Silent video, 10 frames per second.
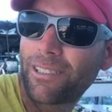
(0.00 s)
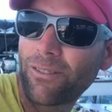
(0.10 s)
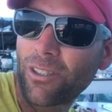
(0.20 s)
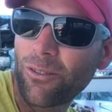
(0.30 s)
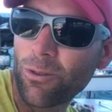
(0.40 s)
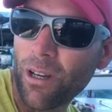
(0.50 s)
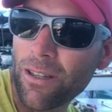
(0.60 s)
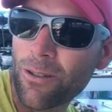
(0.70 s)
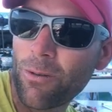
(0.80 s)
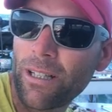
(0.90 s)
sometimes
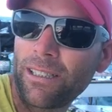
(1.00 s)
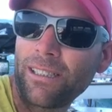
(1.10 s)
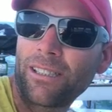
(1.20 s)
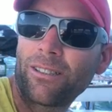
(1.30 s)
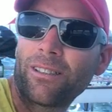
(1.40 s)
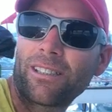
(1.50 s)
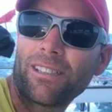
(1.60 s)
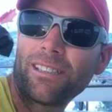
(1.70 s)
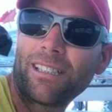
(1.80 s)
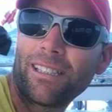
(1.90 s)
rather quickly, so it's
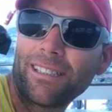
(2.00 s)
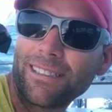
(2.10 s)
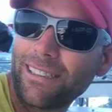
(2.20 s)
good to